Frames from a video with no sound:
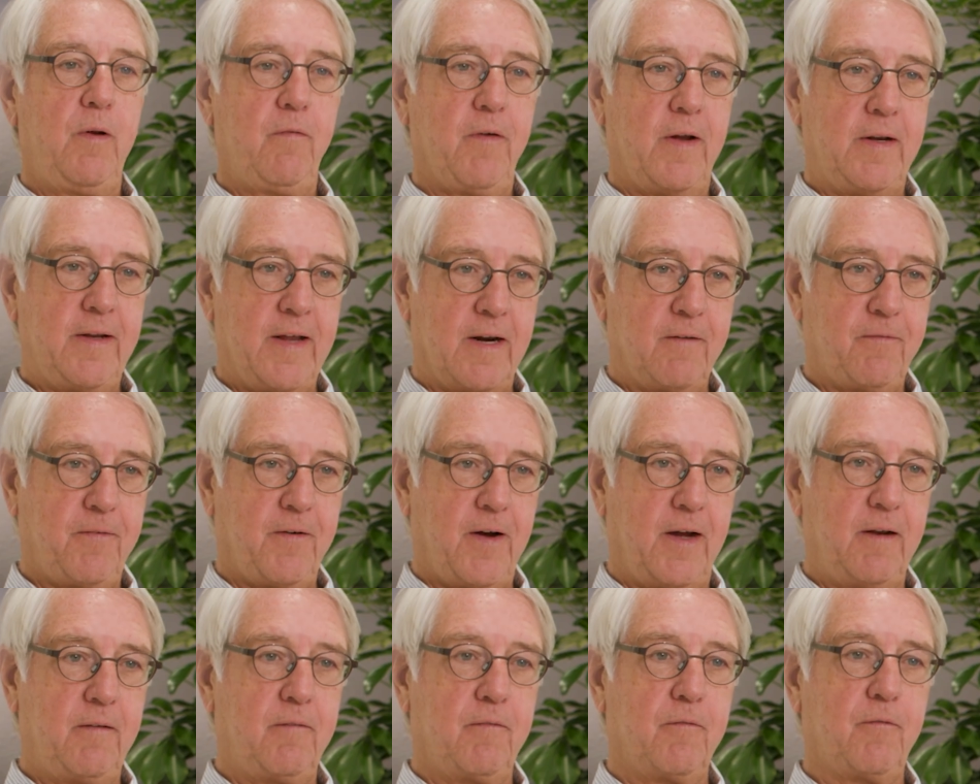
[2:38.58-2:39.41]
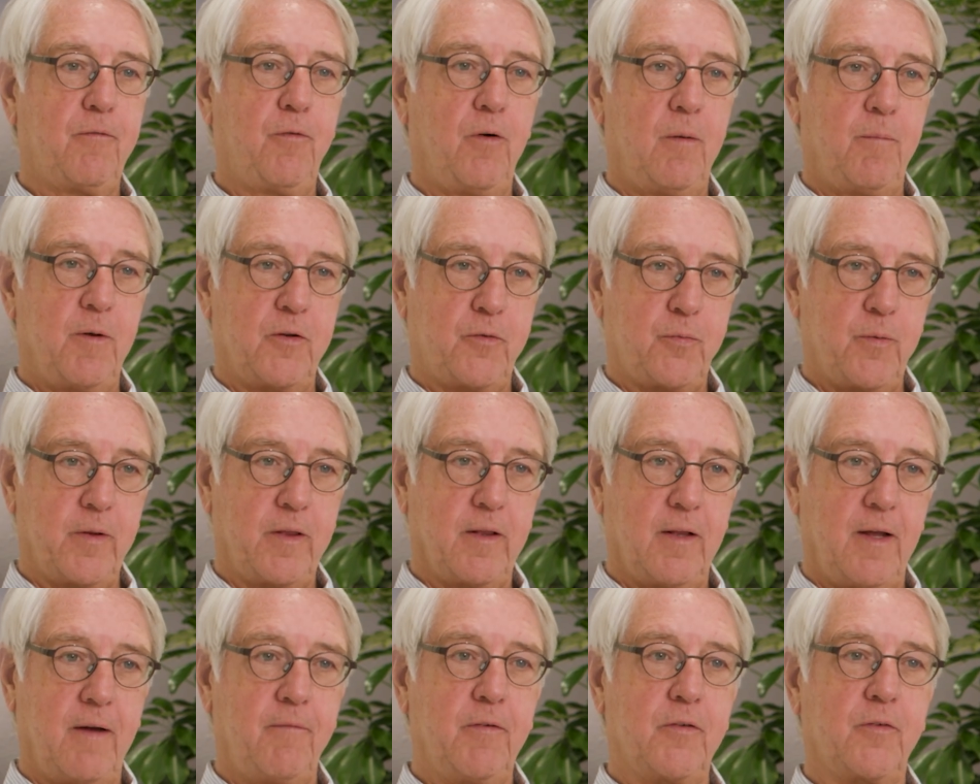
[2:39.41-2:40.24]
We've identified Formus Us
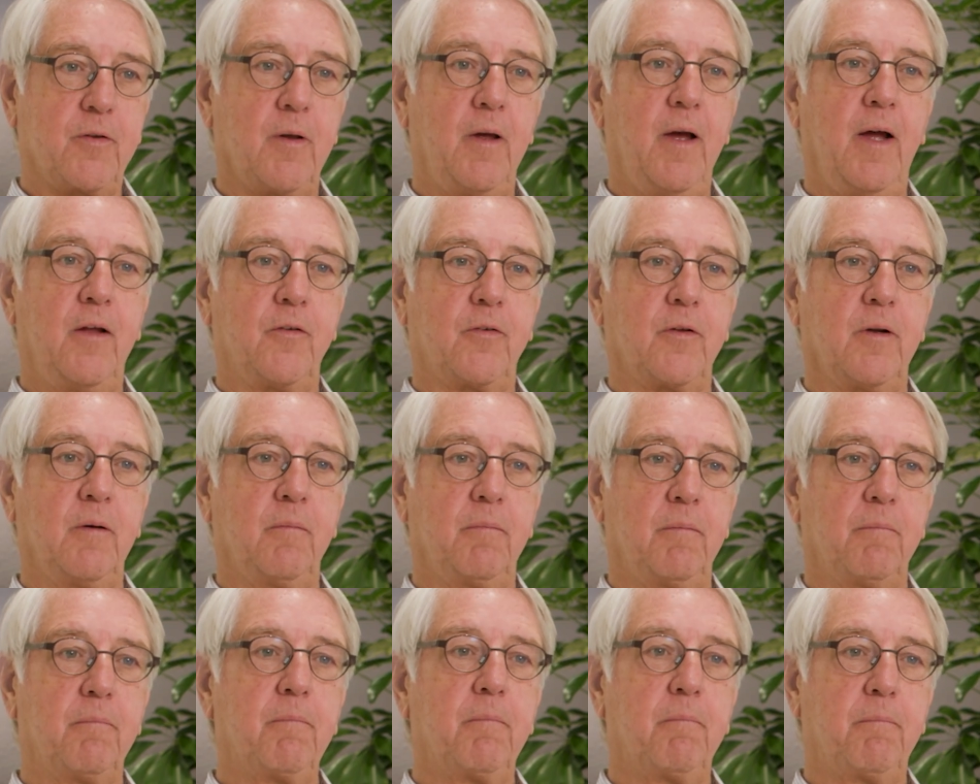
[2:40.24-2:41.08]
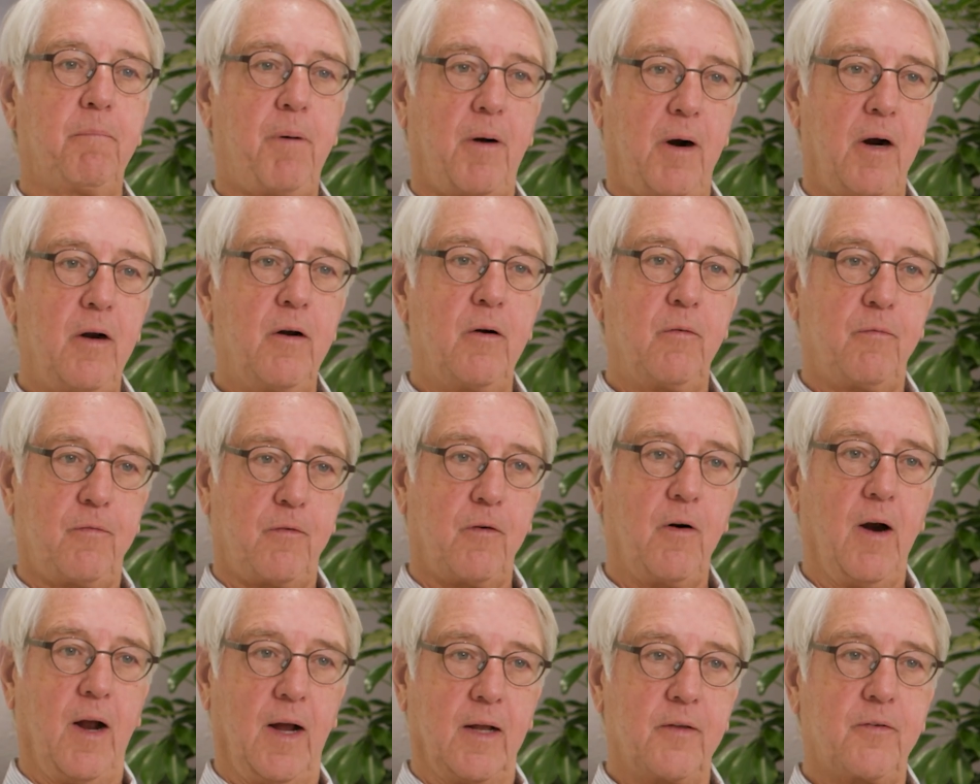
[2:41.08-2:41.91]
With Love as a, as a partner
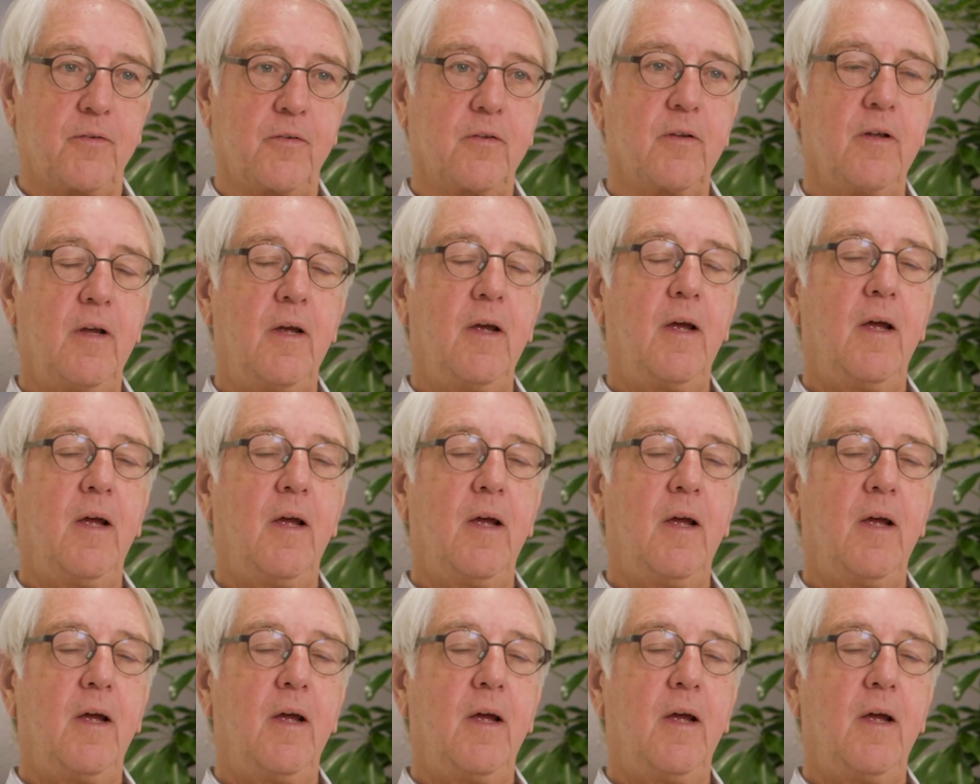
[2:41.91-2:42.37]
for us